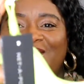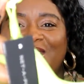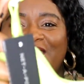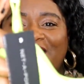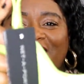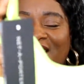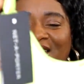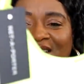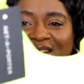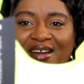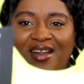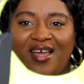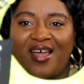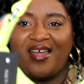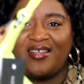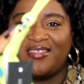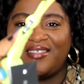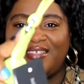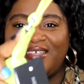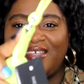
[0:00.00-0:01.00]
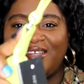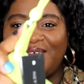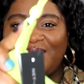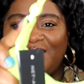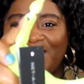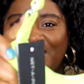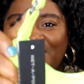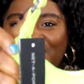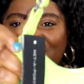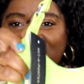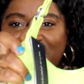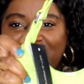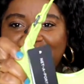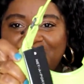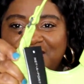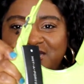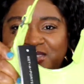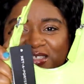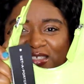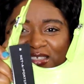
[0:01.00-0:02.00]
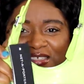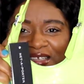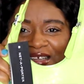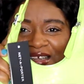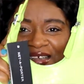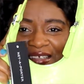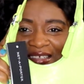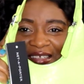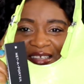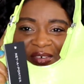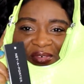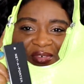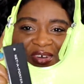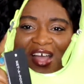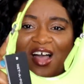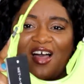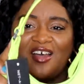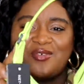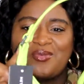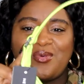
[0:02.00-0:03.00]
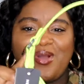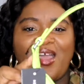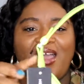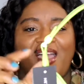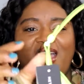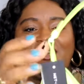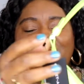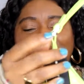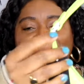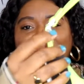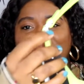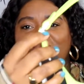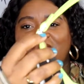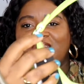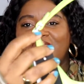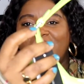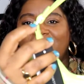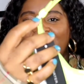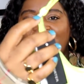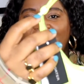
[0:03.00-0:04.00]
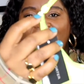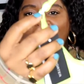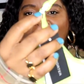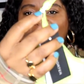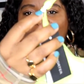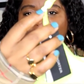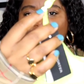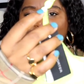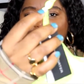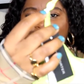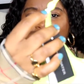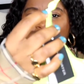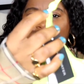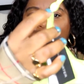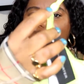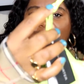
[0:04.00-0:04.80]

only like a teeny weeny bit of a, silver hardware with the um,